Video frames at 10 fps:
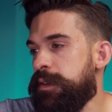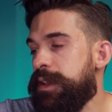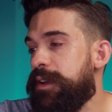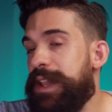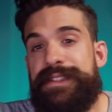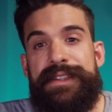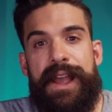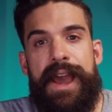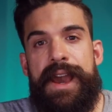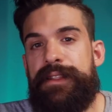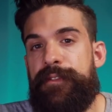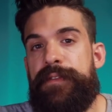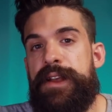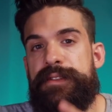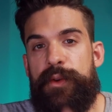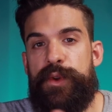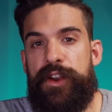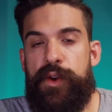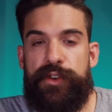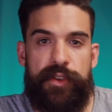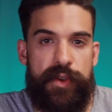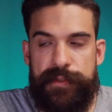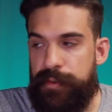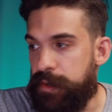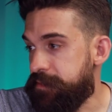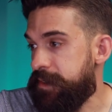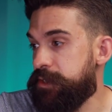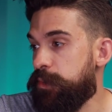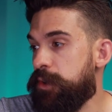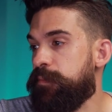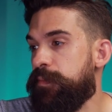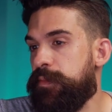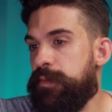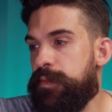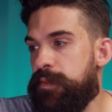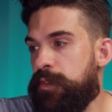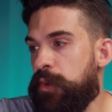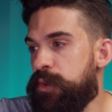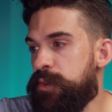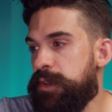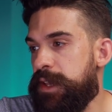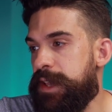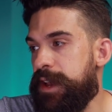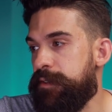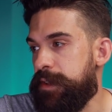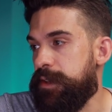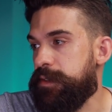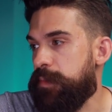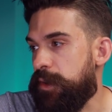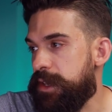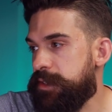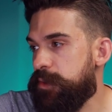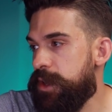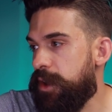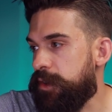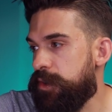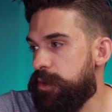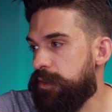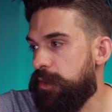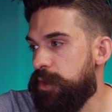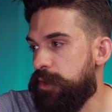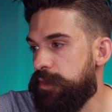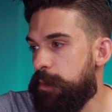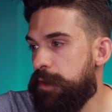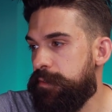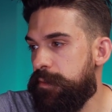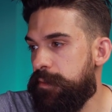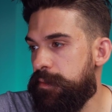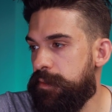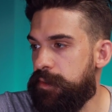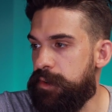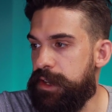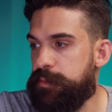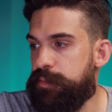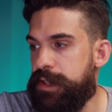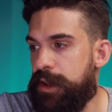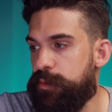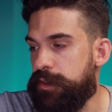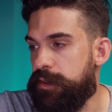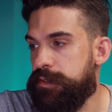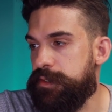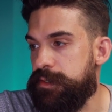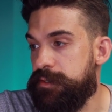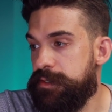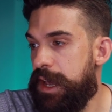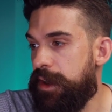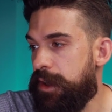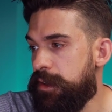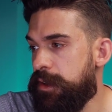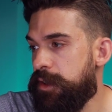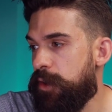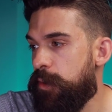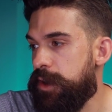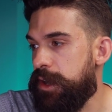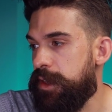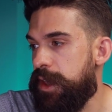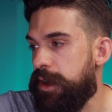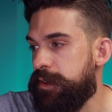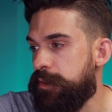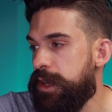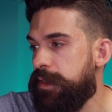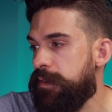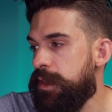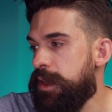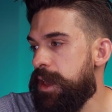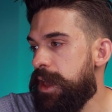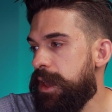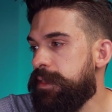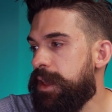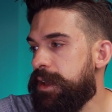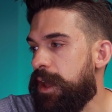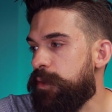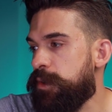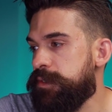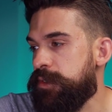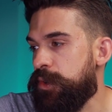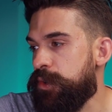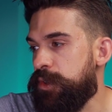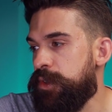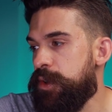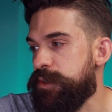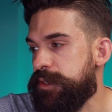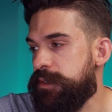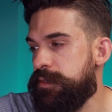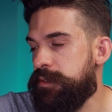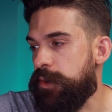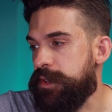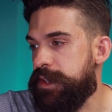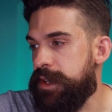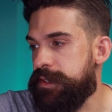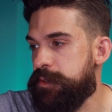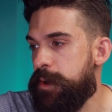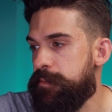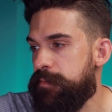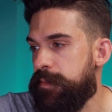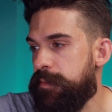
Now let's add the fields that we are going to use for this visual to the data field. Okay, so we are going to use the month. So let's put that one onto data, quarter and the year I don't need. And then I want to use total sales as well.